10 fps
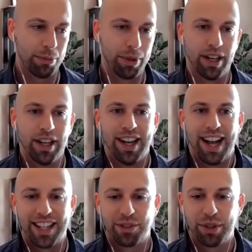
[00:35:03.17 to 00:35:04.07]
But
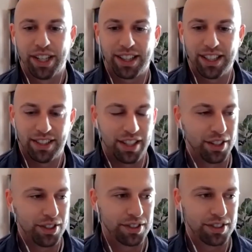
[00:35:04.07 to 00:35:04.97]
as we get these
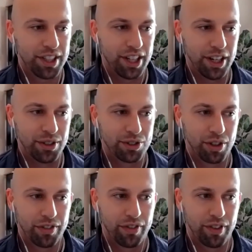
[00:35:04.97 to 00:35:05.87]
deals, you know,
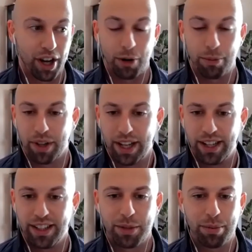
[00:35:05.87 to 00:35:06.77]
sort of on our
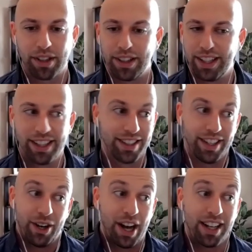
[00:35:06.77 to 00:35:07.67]
plate, typically,
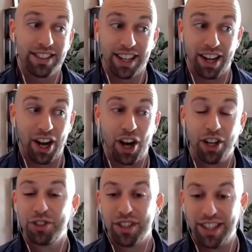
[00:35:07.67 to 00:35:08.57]
you know, I'd say a
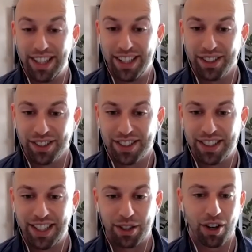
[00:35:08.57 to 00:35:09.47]
hundred deals
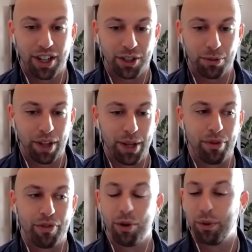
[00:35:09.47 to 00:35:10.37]
need to cross our plate
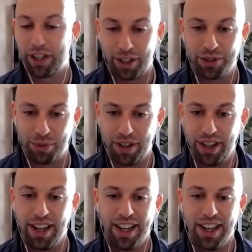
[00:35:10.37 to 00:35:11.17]
before we close one.